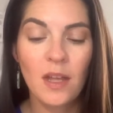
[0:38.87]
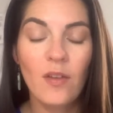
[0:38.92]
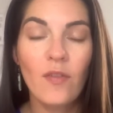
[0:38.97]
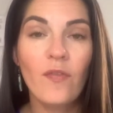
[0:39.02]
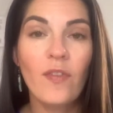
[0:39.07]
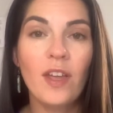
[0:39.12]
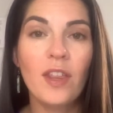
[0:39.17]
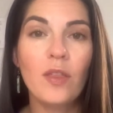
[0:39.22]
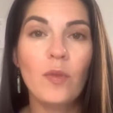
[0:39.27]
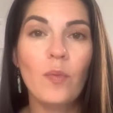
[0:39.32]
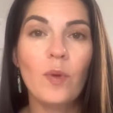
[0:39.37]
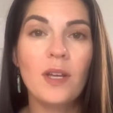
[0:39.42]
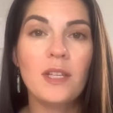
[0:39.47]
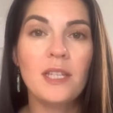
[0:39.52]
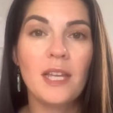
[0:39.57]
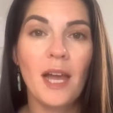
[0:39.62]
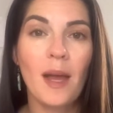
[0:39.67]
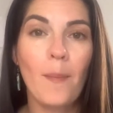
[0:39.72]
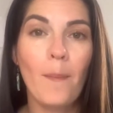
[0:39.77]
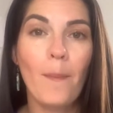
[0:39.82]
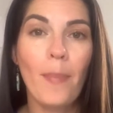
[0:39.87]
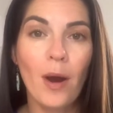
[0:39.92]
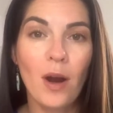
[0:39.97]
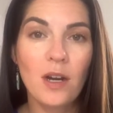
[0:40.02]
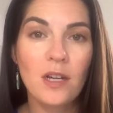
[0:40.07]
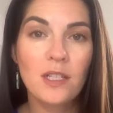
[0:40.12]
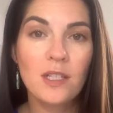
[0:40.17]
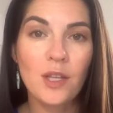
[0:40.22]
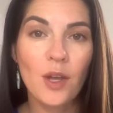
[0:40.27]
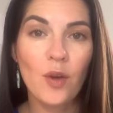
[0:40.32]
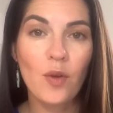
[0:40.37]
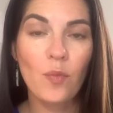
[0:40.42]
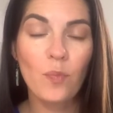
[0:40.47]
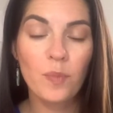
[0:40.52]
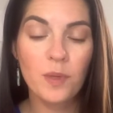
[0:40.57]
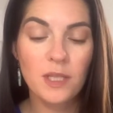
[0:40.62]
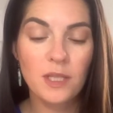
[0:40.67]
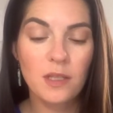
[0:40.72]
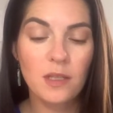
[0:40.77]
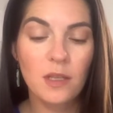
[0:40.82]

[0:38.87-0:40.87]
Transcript: Fifth was bar soaps.